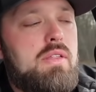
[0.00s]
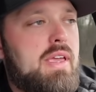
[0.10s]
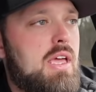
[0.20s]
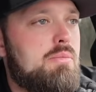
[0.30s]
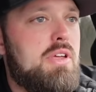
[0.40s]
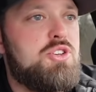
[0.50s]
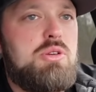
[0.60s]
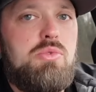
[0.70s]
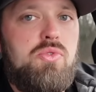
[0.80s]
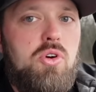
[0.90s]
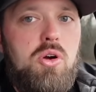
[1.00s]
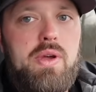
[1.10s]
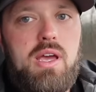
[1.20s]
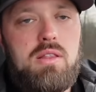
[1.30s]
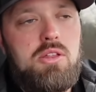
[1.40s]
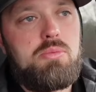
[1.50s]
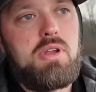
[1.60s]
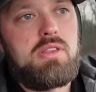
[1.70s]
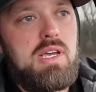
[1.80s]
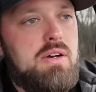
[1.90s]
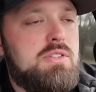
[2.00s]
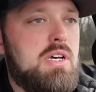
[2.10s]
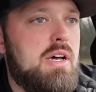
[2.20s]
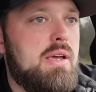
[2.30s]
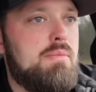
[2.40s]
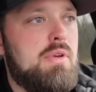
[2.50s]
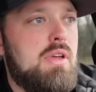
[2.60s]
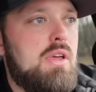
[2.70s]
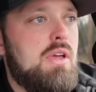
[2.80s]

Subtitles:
Like I'd mentioned before, we had a little bit of downtime